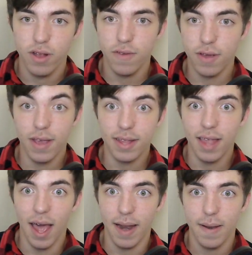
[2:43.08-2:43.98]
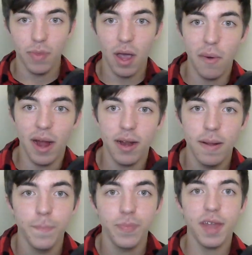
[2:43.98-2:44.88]
Just like that. Alright,
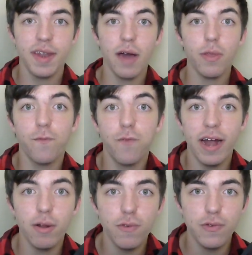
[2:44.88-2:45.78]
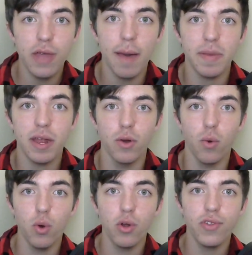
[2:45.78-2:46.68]
and now the final step in
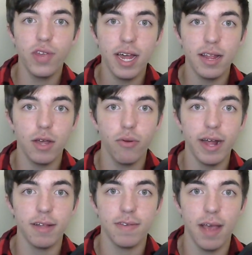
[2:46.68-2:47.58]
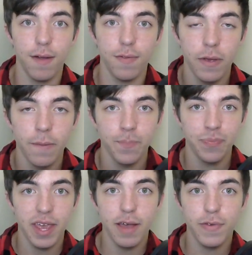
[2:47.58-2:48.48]
order to get the cricket sound
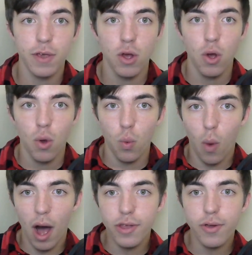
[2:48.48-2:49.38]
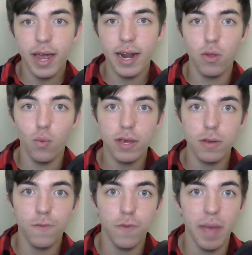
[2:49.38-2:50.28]
is while you're getting the
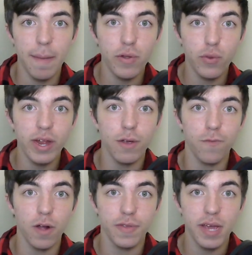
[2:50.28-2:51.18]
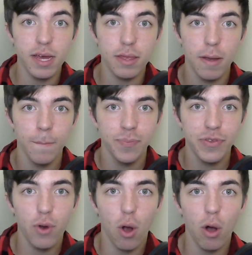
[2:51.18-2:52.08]
whistle from in between your front teeth,
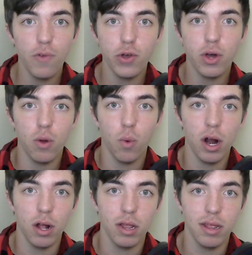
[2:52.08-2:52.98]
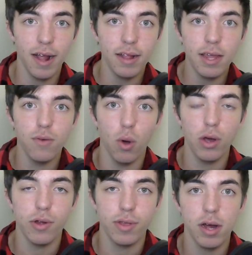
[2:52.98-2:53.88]
you're also going to want to lightly
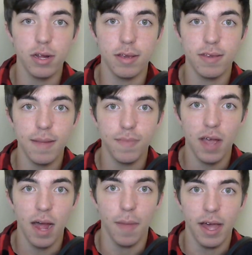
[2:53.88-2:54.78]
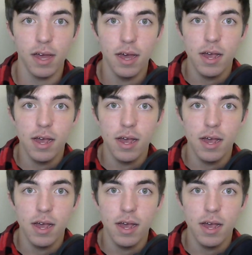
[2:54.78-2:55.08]
roll your tongue at the same time, like.